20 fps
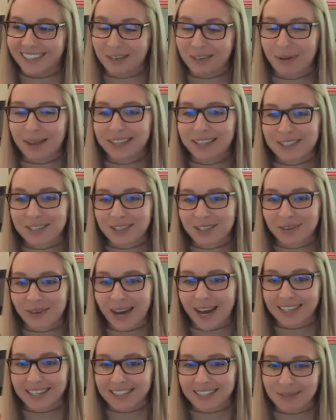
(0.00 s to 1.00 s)
depends who you
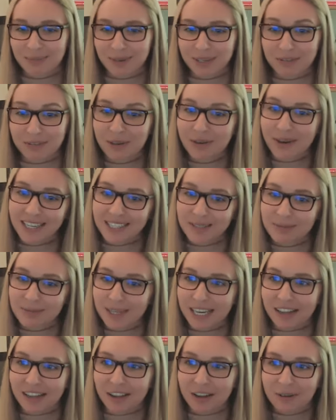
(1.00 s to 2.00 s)
ask, but if you ask
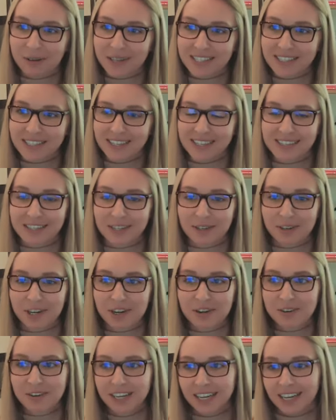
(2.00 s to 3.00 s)
me, I'll always say
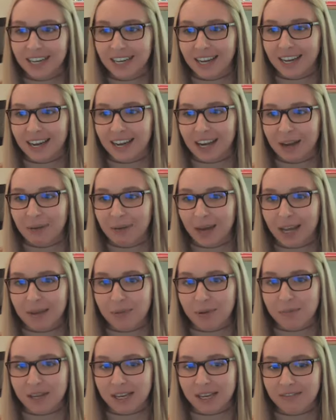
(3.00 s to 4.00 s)
Xero. I'm
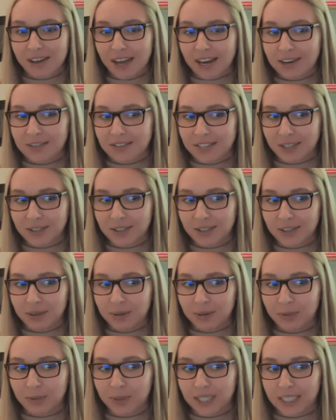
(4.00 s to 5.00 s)
a big fan of
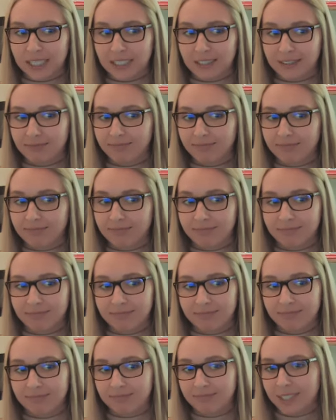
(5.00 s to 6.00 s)
Xero. We,
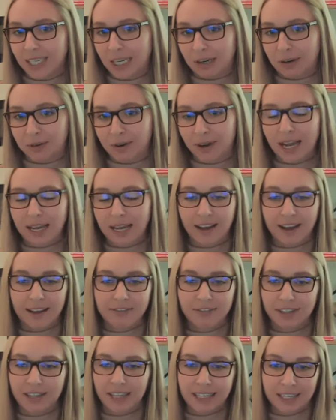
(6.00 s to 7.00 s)
you know, I
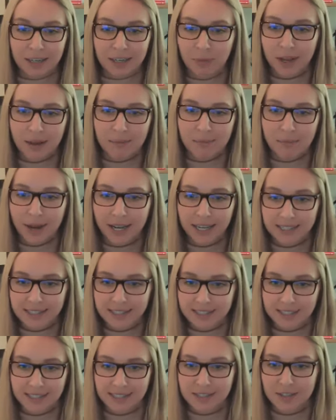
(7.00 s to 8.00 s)
feel like in a way I'm biased
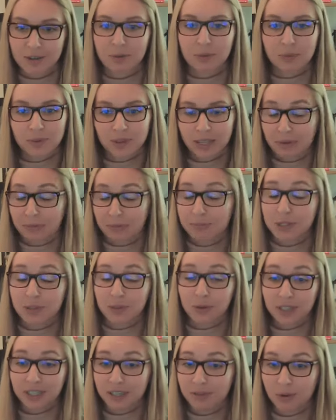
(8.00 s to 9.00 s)
because that's all, like,
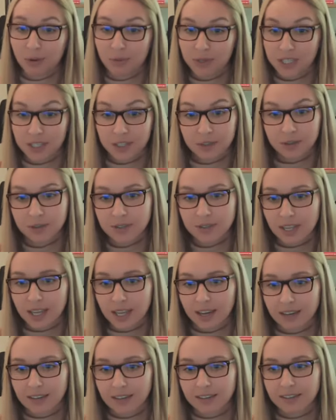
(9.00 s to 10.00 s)
majority of what we use,
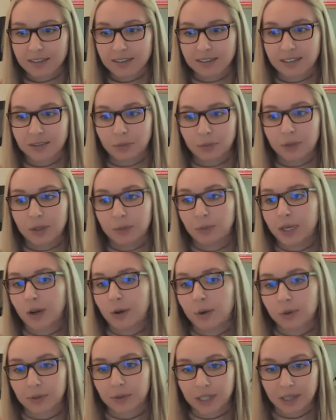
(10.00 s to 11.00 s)
and we
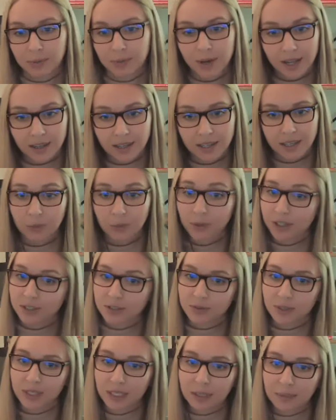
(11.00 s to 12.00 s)
know it really well and it
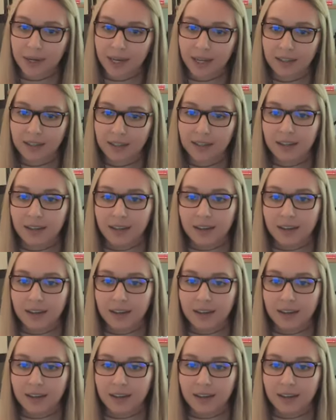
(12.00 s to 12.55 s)
works really well.